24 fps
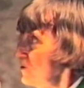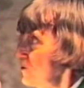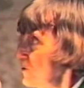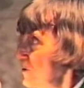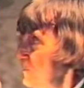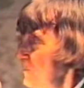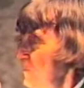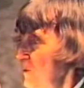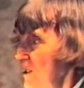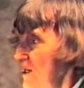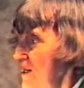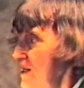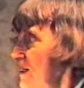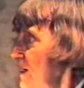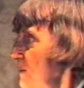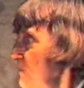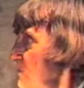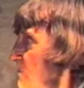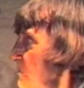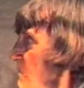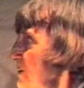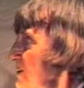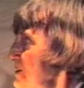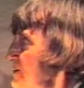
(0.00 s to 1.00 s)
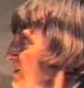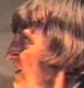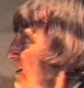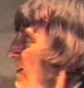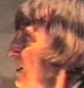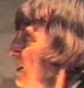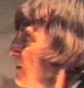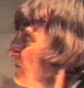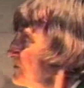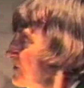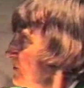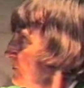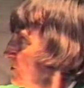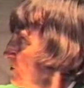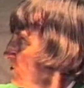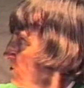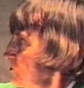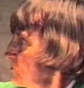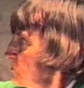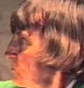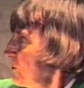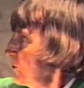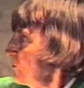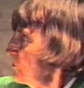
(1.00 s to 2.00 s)
you break it up in pieces. I have some of
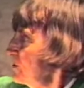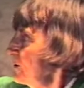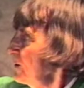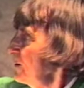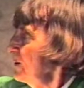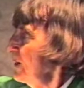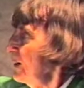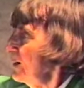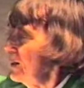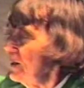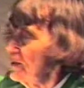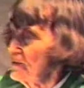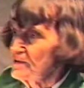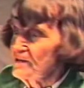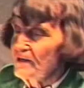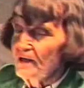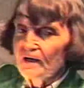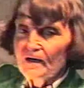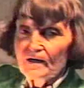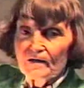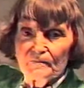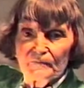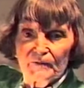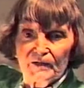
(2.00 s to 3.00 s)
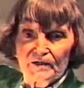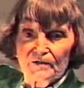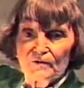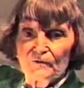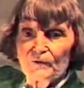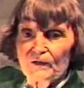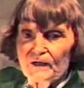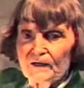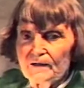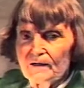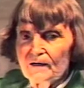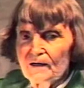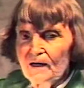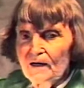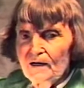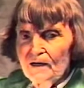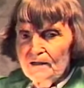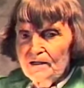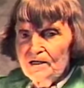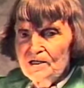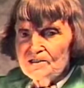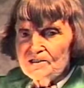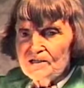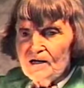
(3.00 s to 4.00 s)
those protein nuggets there, by the way.
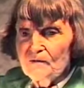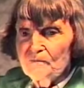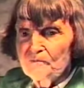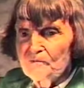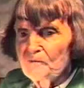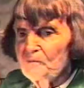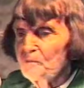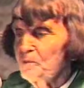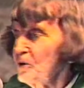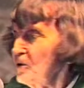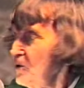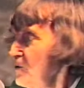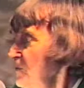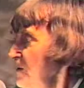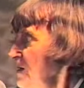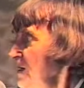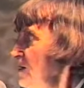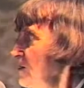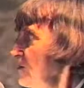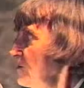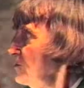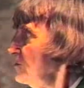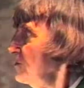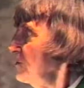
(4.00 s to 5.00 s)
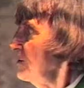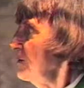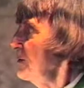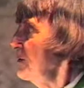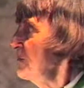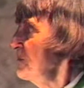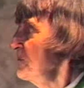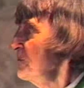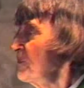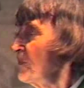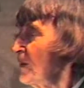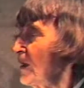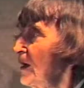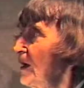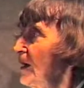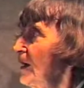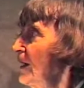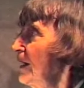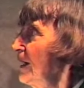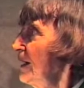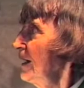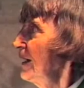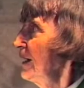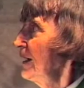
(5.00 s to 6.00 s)
These come from Puerto Rico.
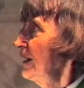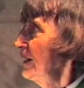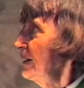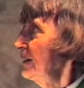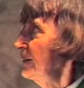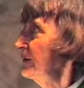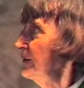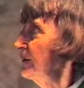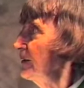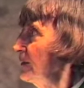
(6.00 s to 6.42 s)
And